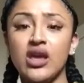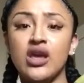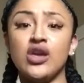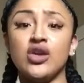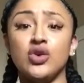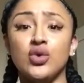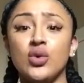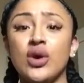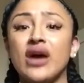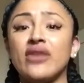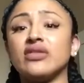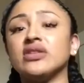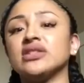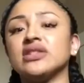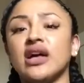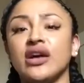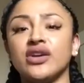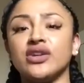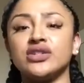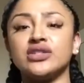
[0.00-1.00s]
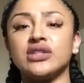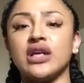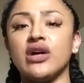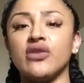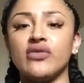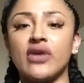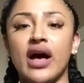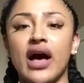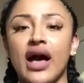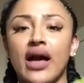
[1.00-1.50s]
you have to tell yourself,
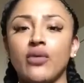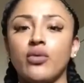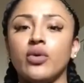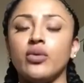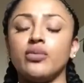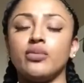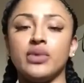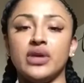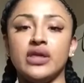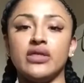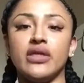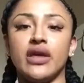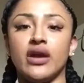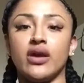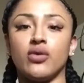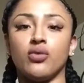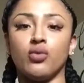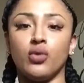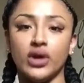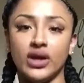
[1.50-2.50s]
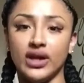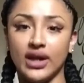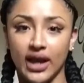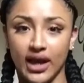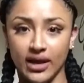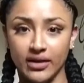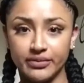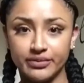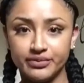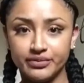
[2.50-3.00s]
I will be there one day.